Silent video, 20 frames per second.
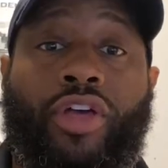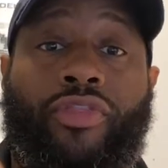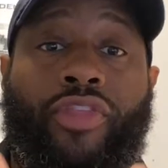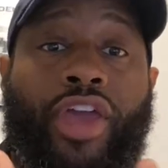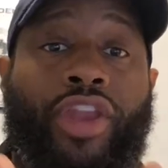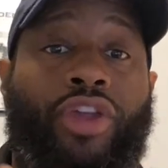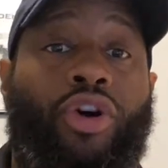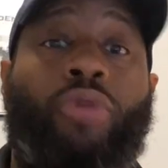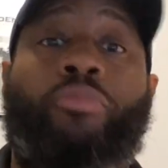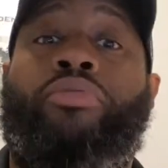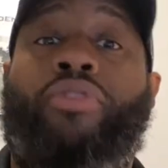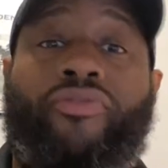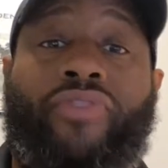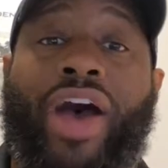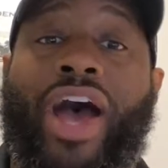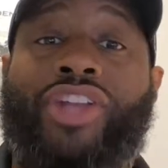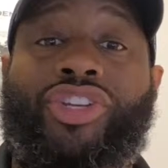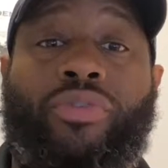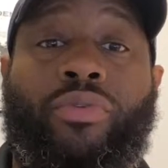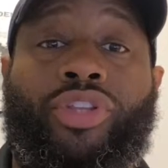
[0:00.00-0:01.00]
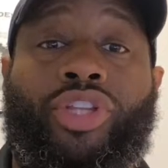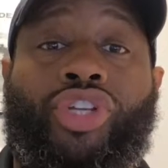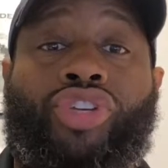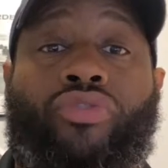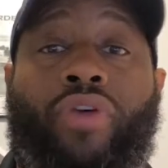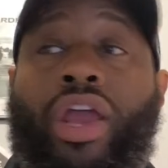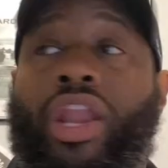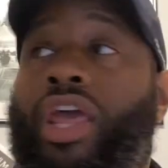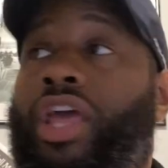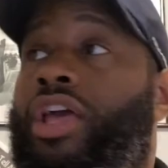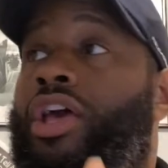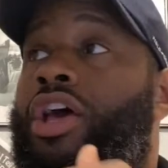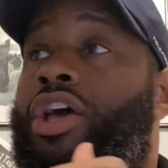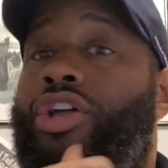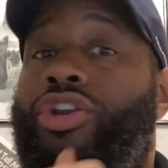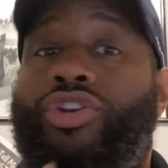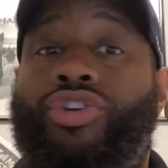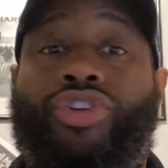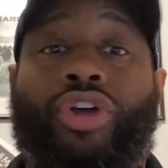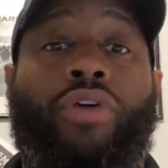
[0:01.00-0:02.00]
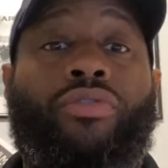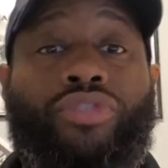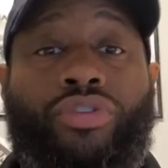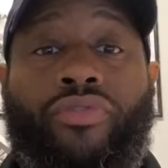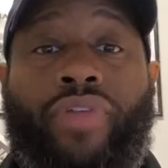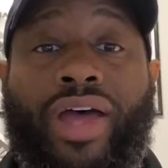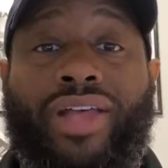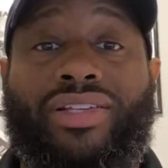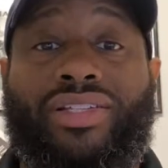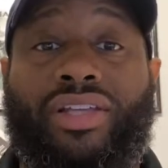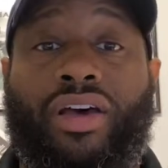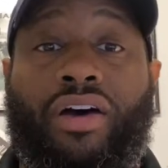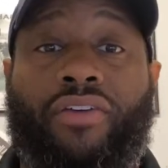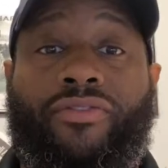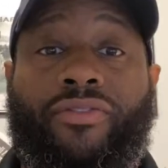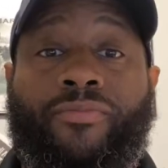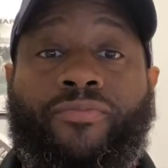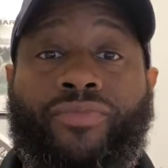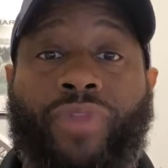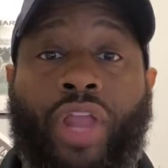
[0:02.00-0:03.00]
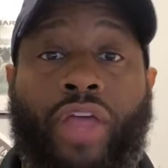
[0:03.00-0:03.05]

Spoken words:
They don't provide you with the training, don't do that stuff.